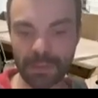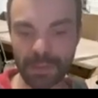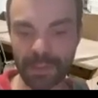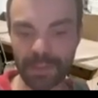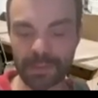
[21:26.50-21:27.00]

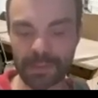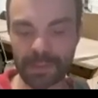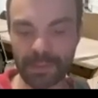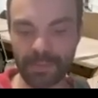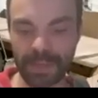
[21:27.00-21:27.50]
And
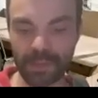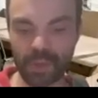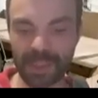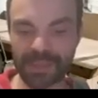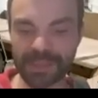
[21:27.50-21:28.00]
they are
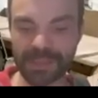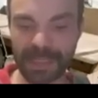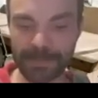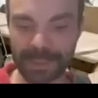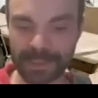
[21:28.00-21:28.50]
just
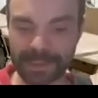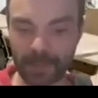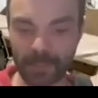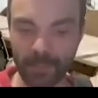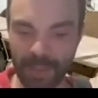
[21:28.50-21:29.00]
subsets
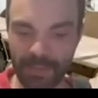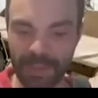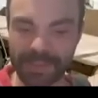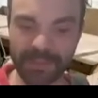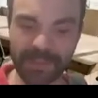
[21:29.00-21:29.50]
of v.
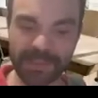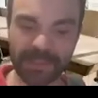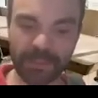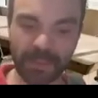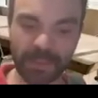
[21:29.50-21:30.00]
This
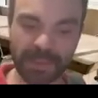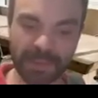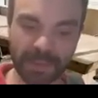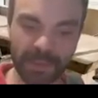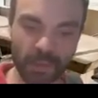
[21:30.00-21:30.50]
is what this
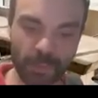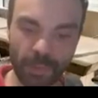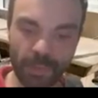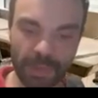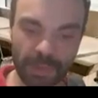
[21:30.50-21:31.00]
Cartesian
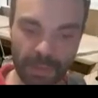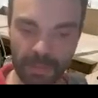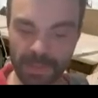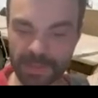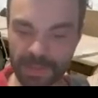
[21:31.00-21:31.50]
product here
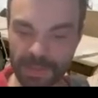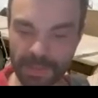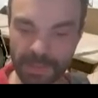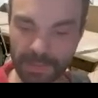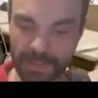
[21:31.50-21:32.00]
means.
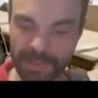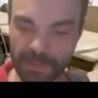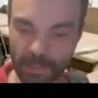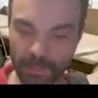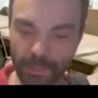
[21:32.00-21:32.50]

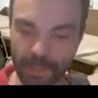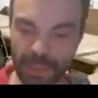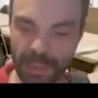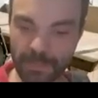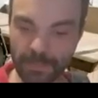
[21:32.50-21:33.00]
So
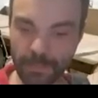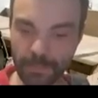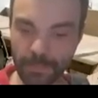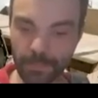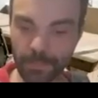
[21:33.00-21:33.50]
pre
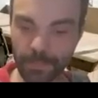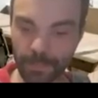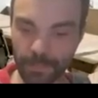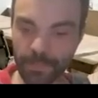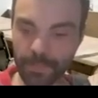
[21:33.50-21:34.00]

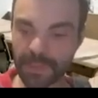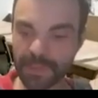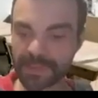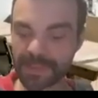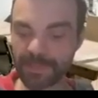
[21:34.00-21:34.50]

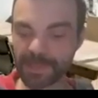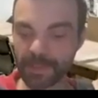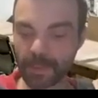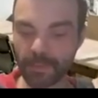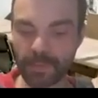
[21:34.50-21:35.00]
is a
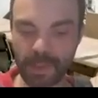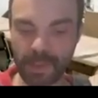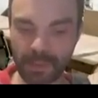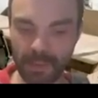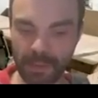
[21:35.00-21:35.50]
subset of
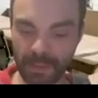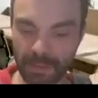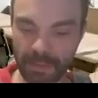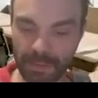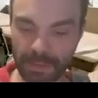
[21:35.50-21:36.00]
v,
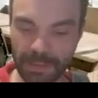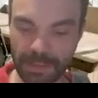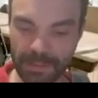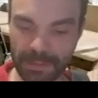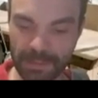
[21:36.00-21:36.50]

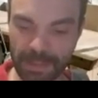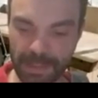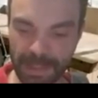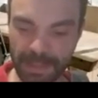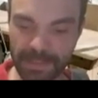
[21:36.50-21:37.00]

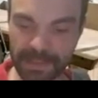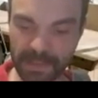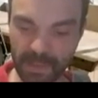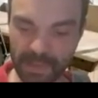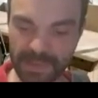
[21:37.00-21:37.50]
add is
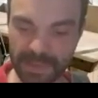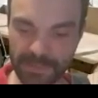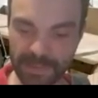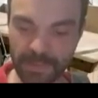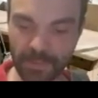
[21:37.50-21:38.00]
also a
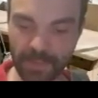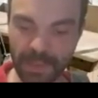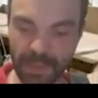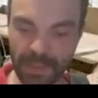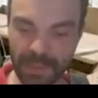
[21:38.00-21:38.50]
subset of v,